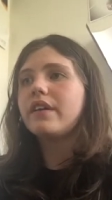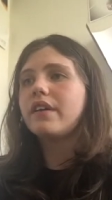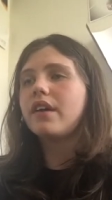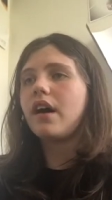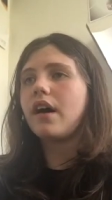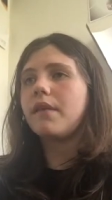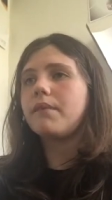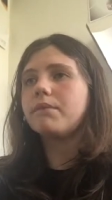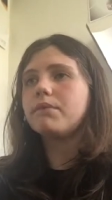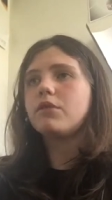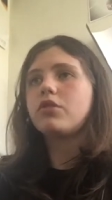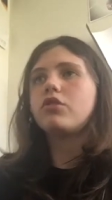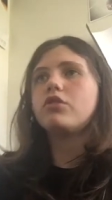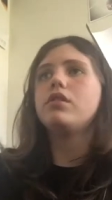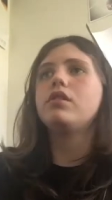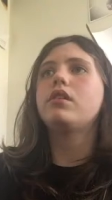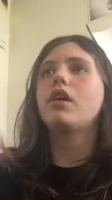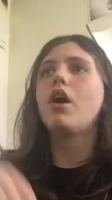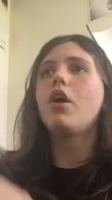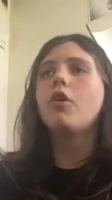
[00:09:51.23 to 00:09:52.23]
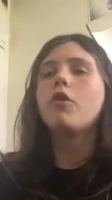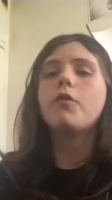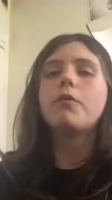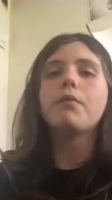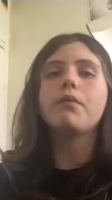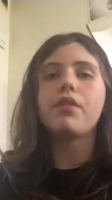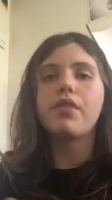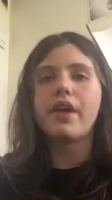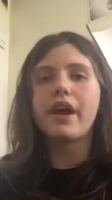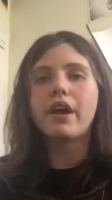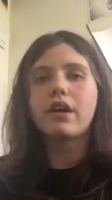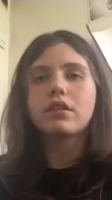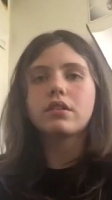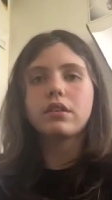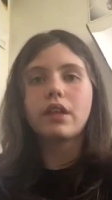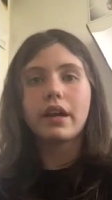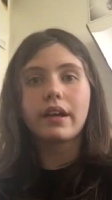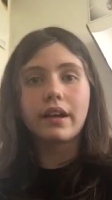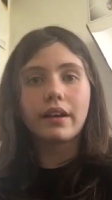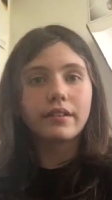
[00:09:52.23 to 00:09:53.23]
So you go there,
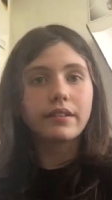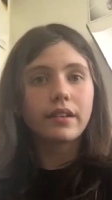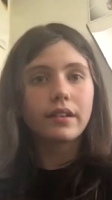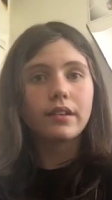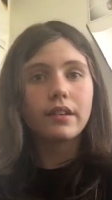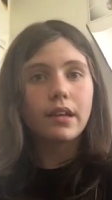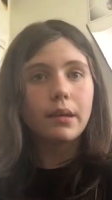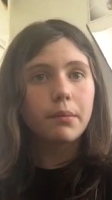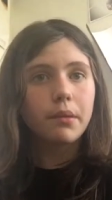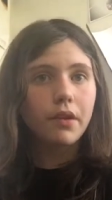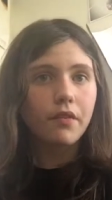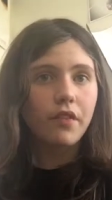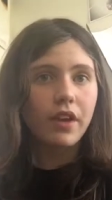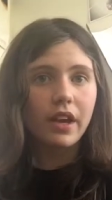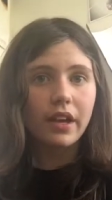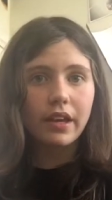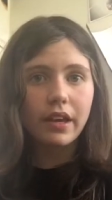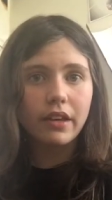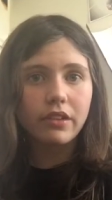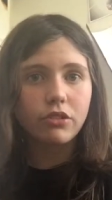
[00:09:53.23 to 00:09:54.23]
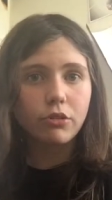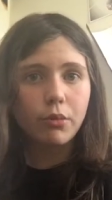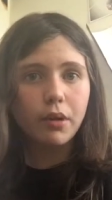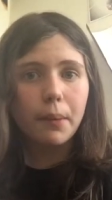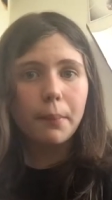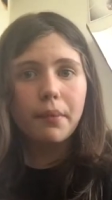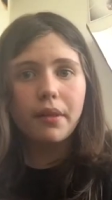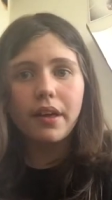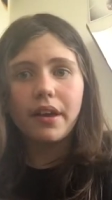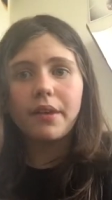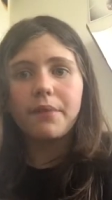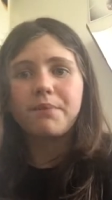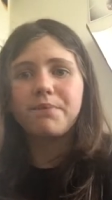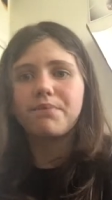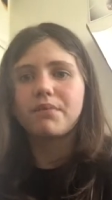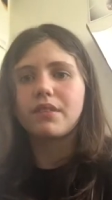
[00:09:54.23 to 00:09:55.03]
like I said, keeping it big in case you want to play it.